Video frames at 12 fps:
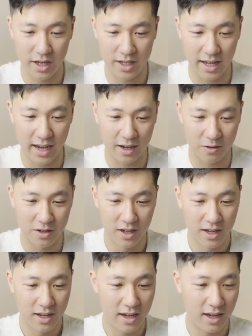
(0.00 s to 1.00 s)
down,
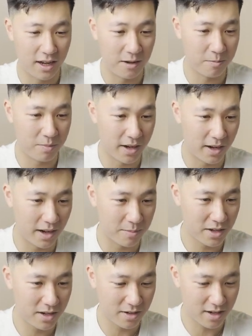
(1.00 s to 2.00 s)
but I'm gonna